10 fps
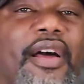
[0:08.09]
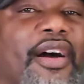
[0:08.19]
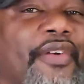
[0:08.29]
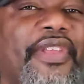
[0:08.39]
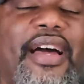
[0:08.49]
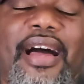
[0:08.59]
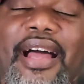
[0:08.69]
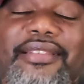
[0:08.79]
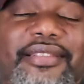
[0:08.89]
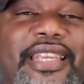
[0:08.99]
of the
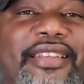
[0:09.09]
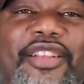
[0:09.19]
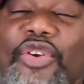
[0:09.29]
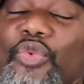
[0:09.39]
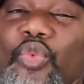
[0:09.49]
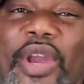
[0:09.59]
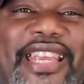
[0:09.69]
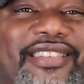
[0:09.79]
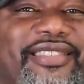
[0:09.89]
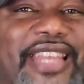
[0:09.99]
Hot Seat,
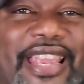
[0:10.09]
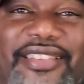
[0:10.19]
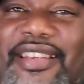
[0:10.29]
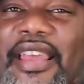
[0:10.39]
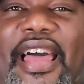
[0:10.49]
week six.